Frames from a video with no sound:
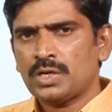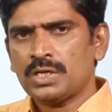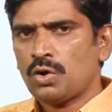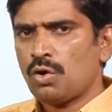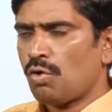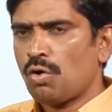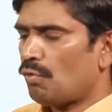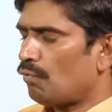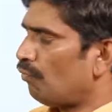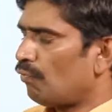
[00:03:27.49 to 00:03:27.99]

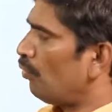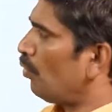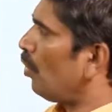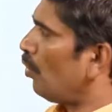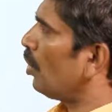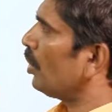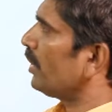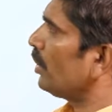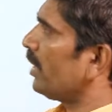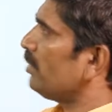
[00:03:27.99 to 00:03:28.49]
4
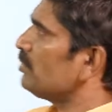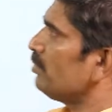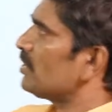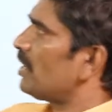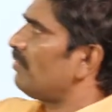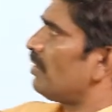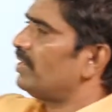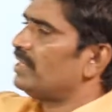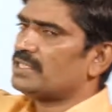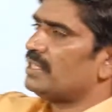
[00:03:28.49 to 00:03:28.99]
times 7
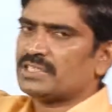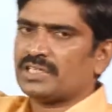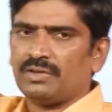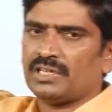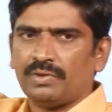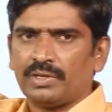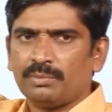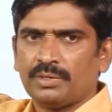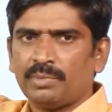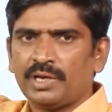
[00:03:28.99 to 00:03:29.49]
is given.
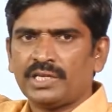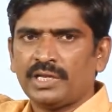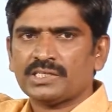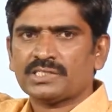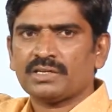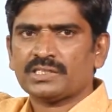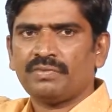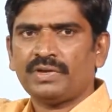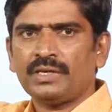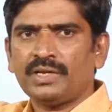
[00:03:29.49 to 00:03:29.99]
Minus
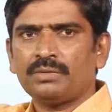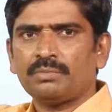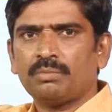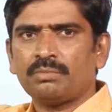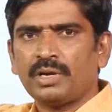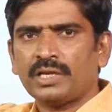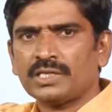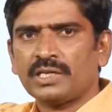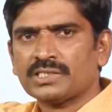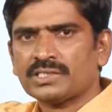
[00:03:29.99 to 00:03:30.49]
7, minus
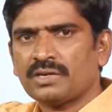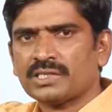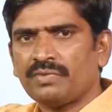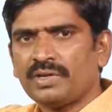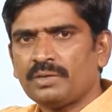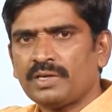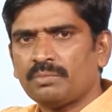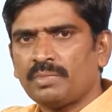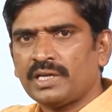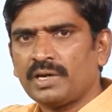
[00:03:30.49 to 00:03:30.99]
7,
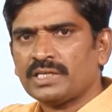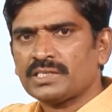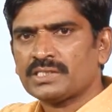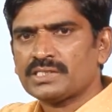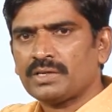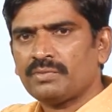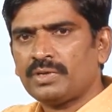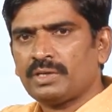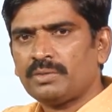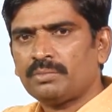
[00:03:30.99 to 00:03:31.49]
minus
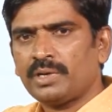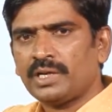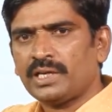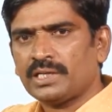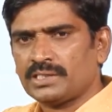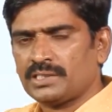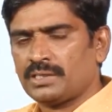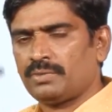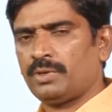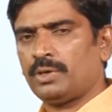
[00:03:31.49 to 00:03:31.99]
7, minus
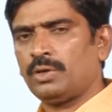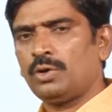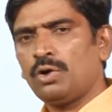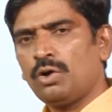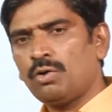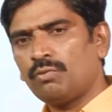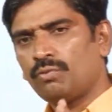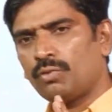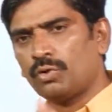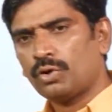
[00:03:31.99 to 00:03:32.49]
7.
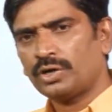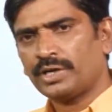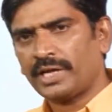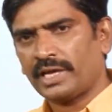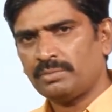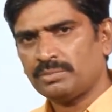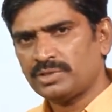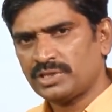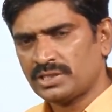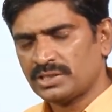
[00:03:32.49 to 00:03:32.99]
4 times
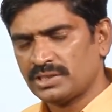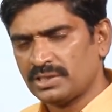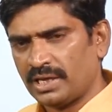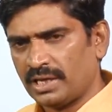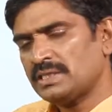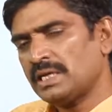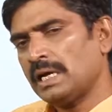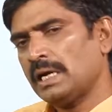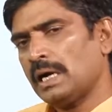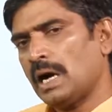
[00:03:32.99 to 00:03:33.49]
is there.
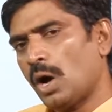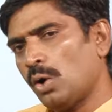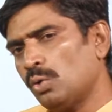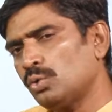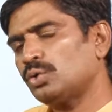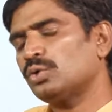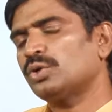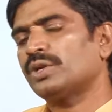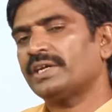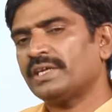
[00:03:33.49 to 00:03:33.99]
How to
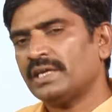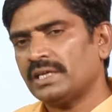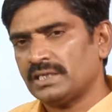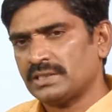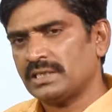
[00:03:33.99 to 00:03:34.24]
written it?